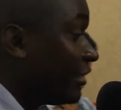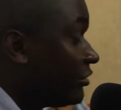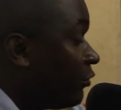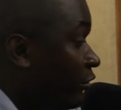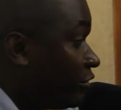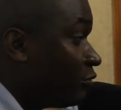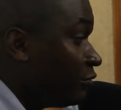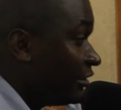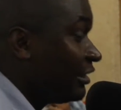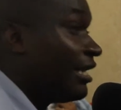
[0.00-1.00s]
Like,
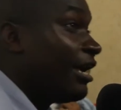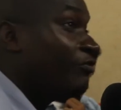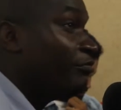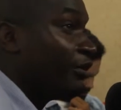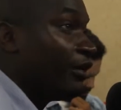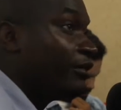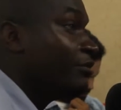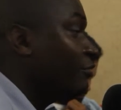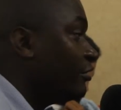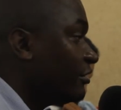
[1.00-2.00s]
Soweto was alive, bruh.
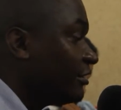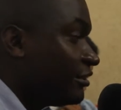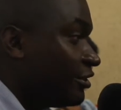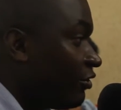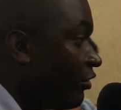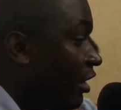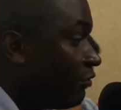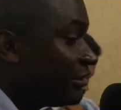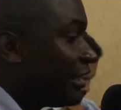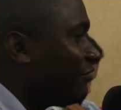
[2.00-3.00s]
Yes. You know,
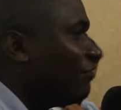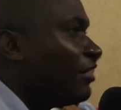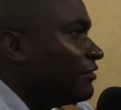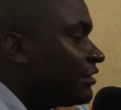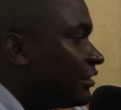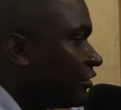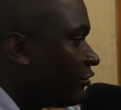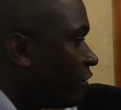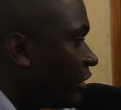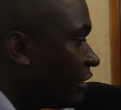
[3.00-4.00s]
I was like 5-6
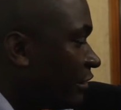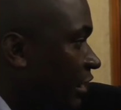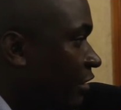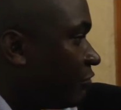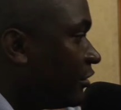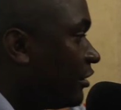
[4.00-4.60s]
years old at the time.